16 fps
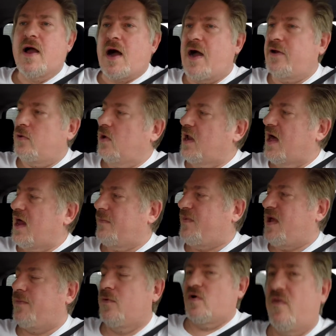I know a lot of
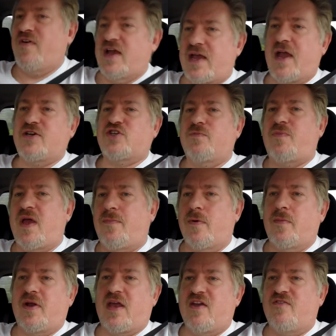people who are vacation
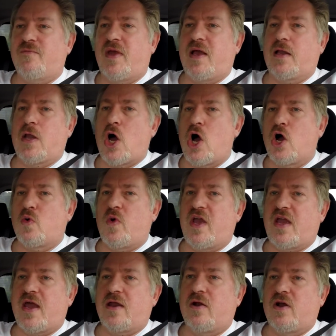people, but give me a long
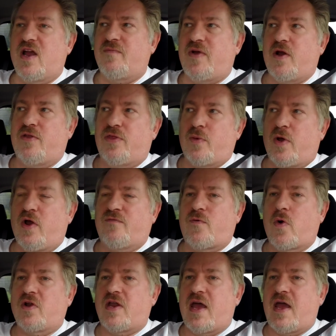weekend or give me a three or
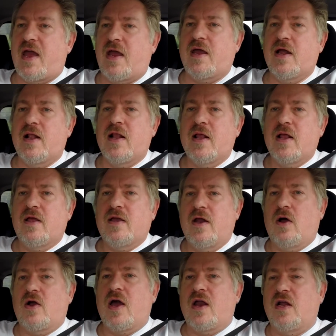four day,
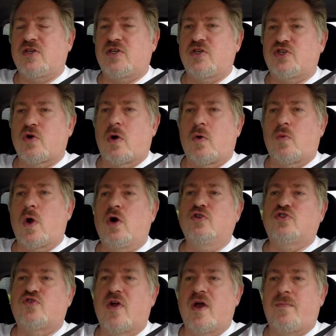you know, kind of short
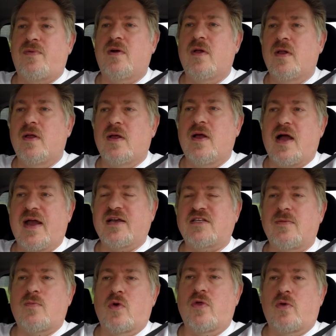road trip. I
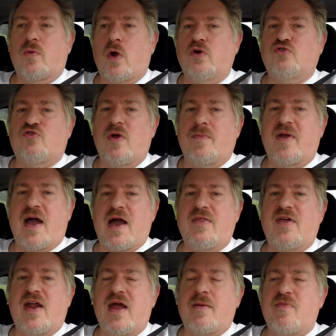guess I'm more the road trip guy
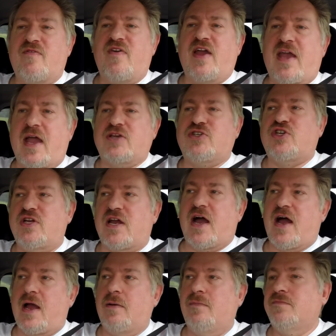than I am the vacation
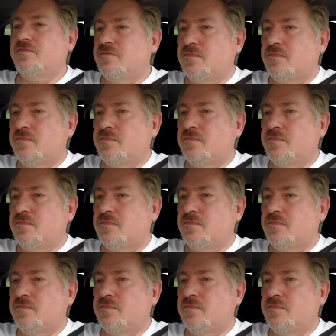guy.